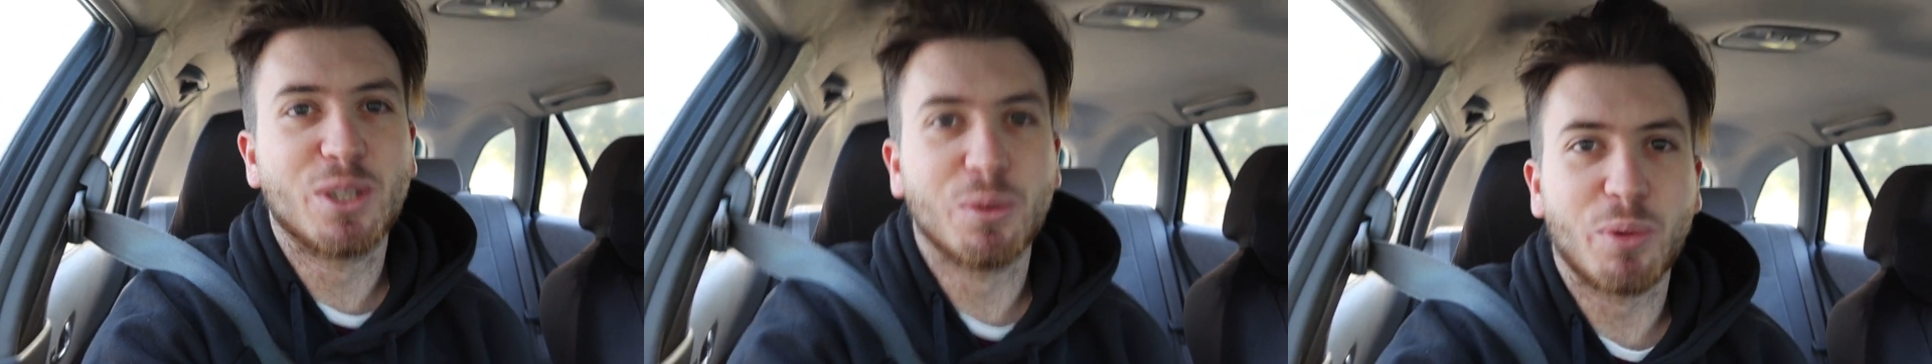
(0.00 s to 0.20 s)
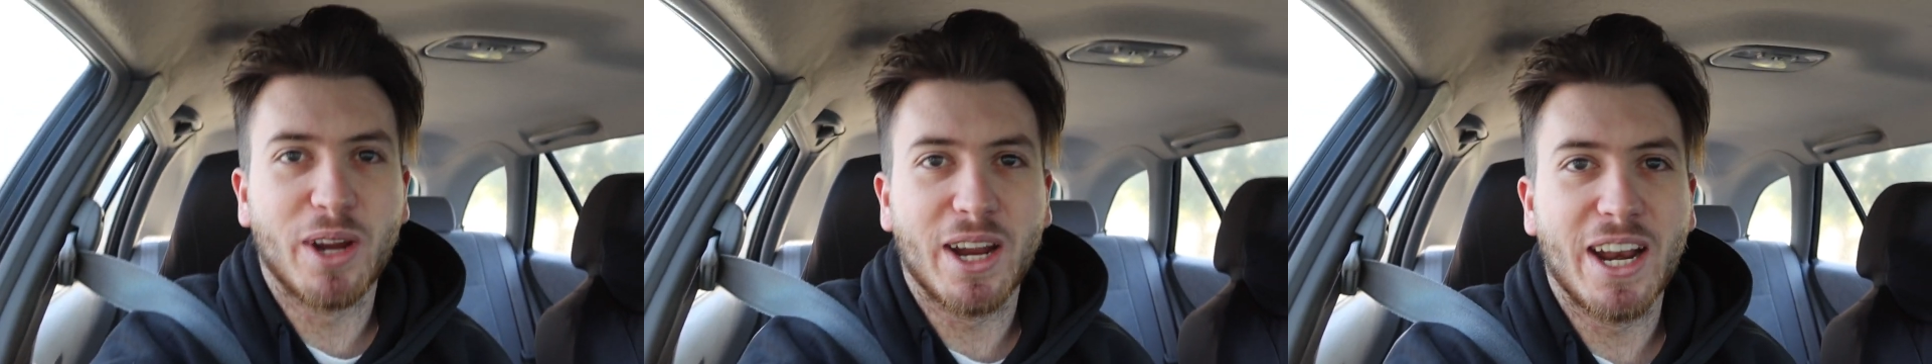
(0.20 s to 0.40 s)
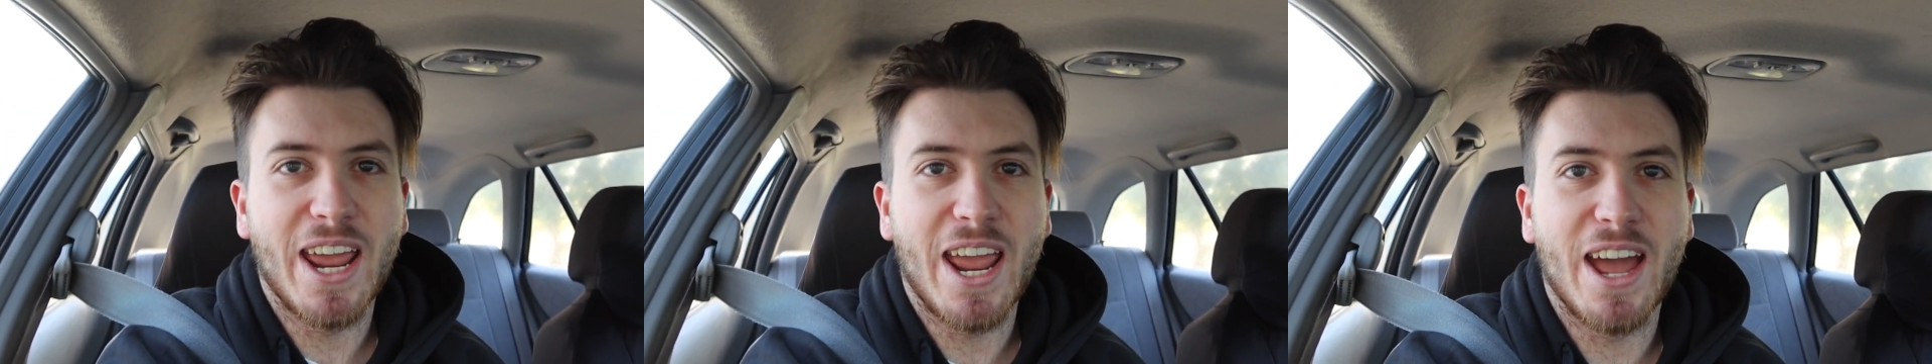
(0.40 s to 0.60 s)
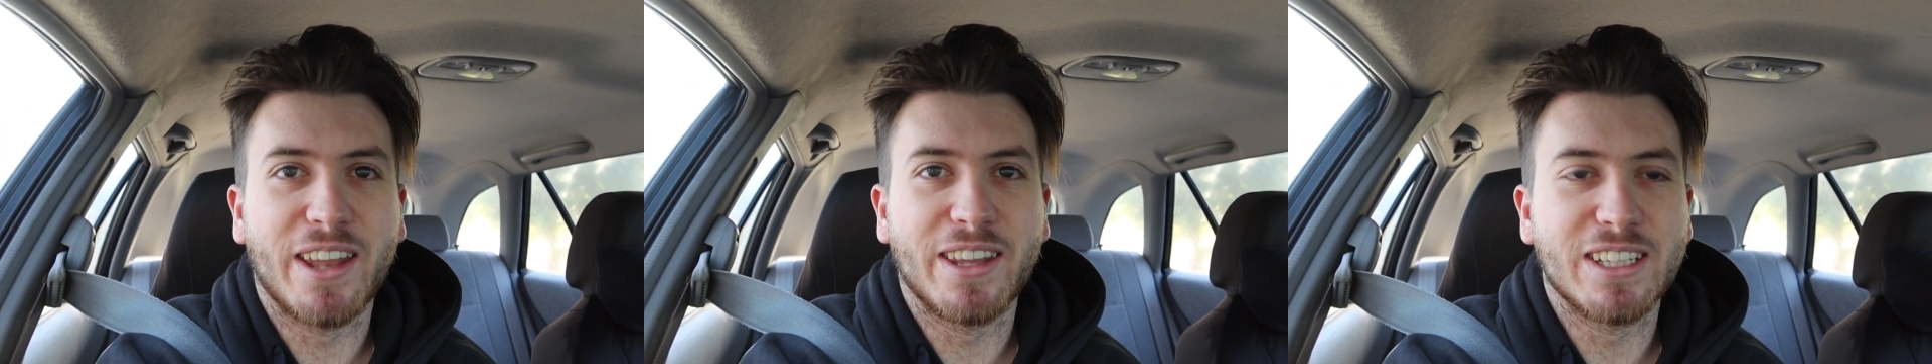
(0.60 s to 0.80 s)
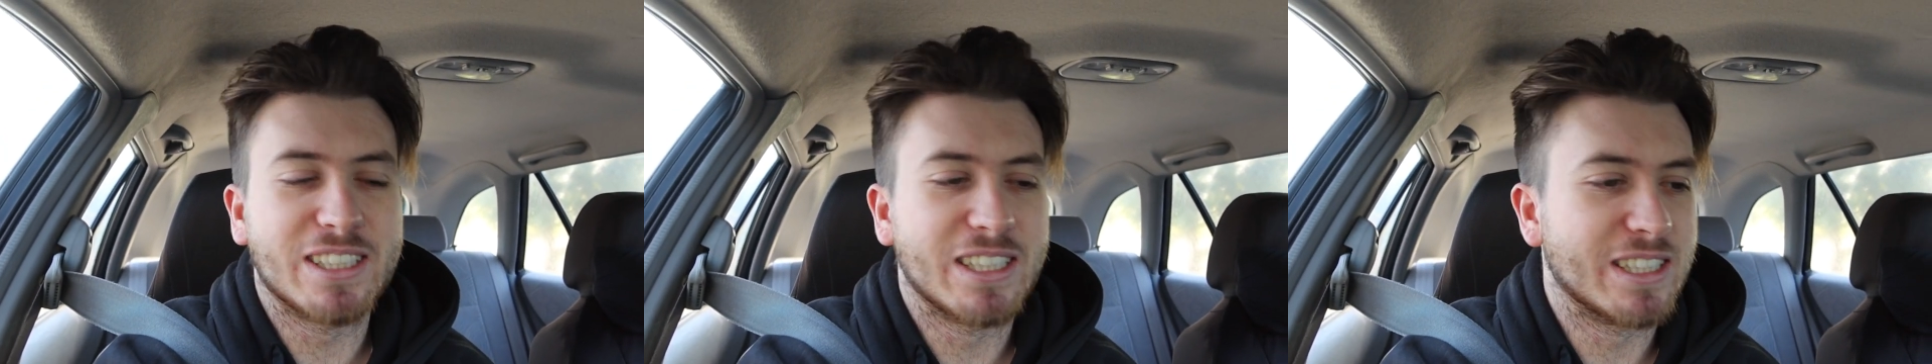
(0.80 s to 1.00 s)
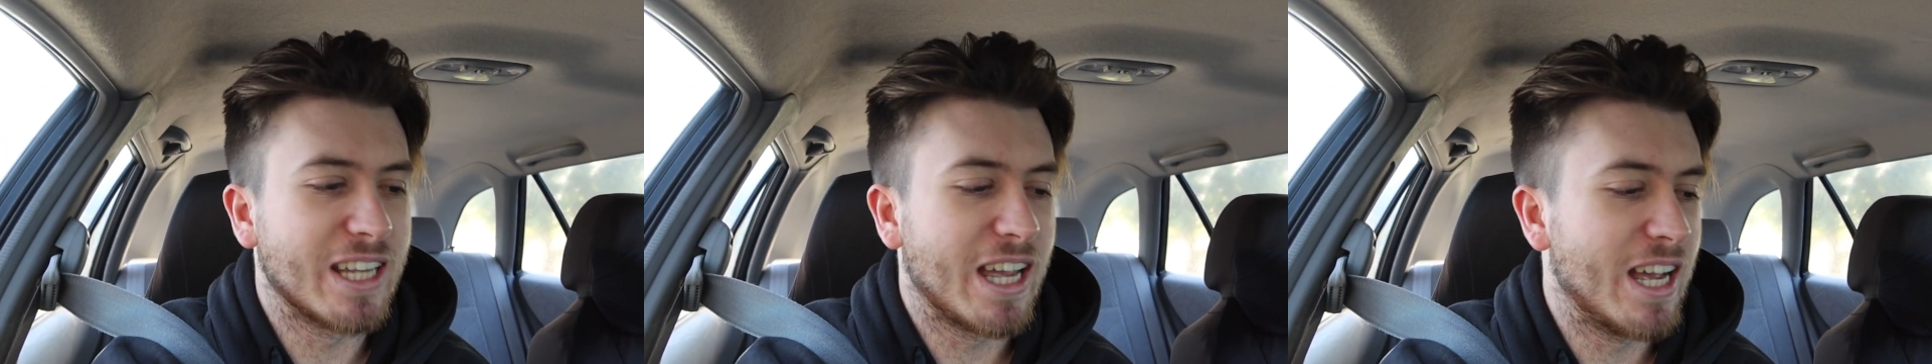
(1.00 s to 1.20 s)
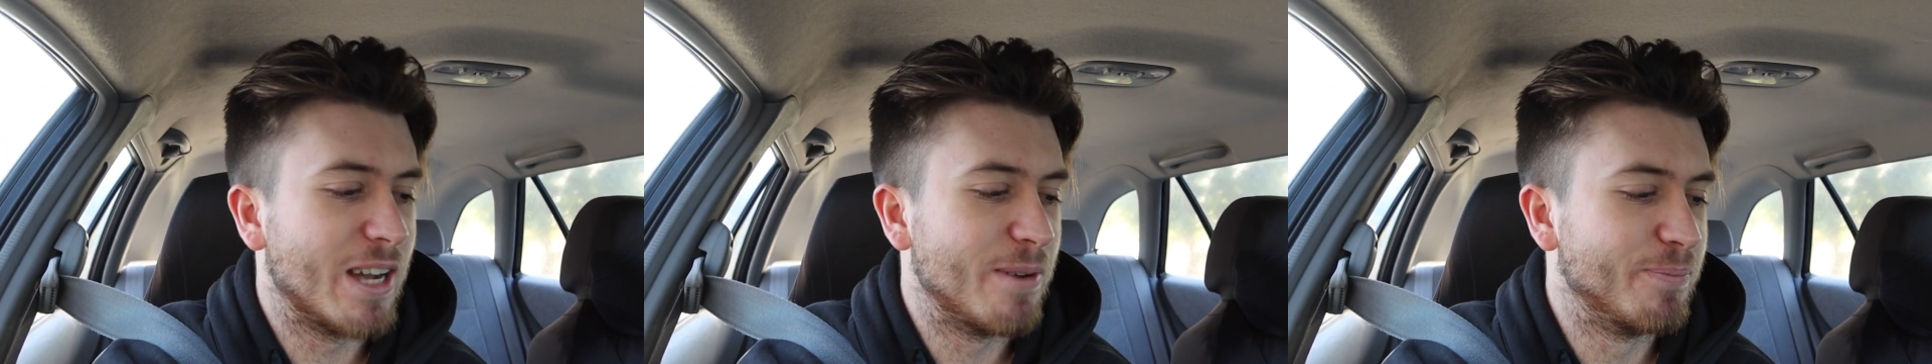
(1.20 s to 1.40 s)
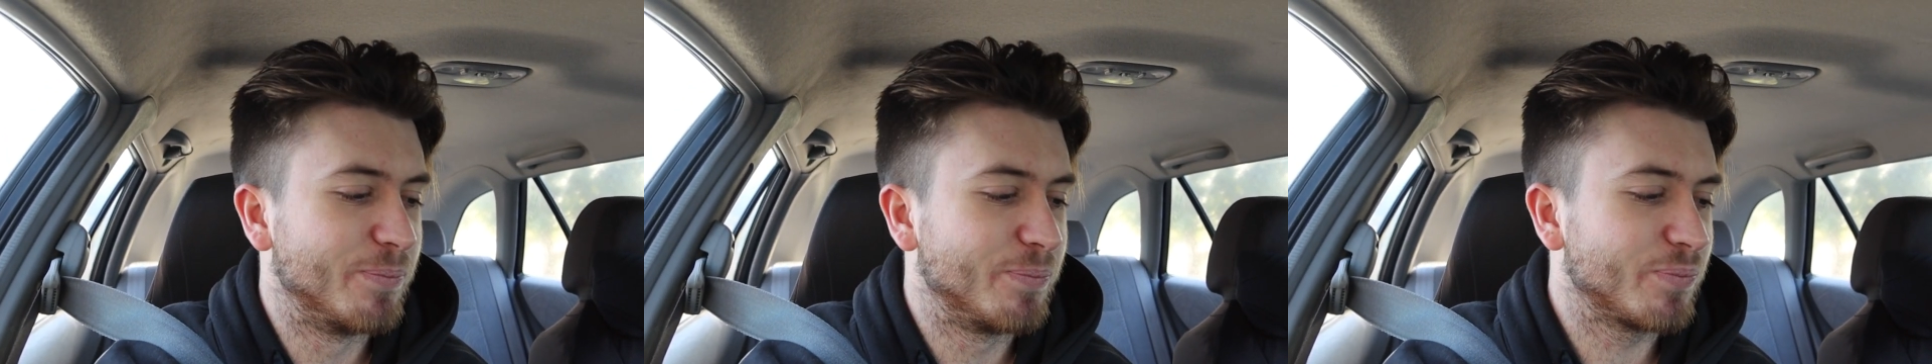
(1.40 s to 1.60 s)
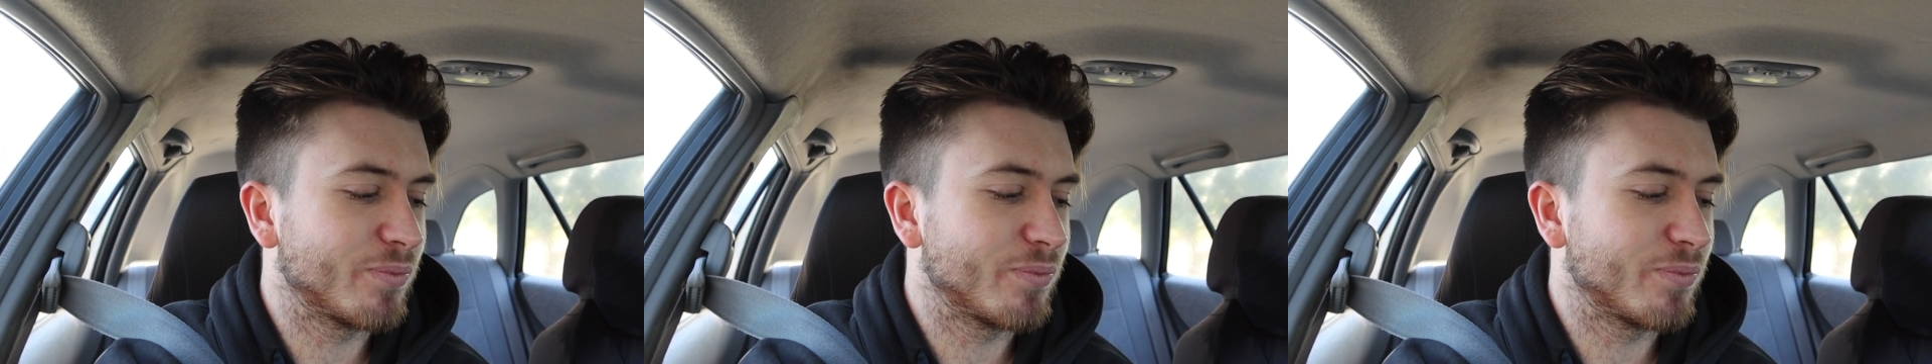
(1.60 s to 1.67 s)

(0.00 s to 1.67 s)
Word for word: to bring it out. This is, um,